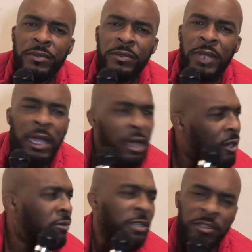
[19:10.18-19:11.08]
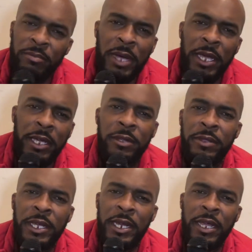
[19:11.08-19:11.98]
Like all the rest of my
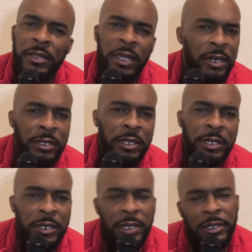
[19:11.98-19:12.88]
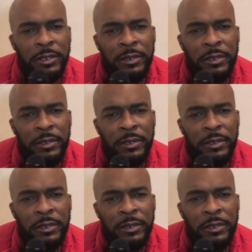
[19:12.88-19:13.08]
healthy and athletic looking niggas.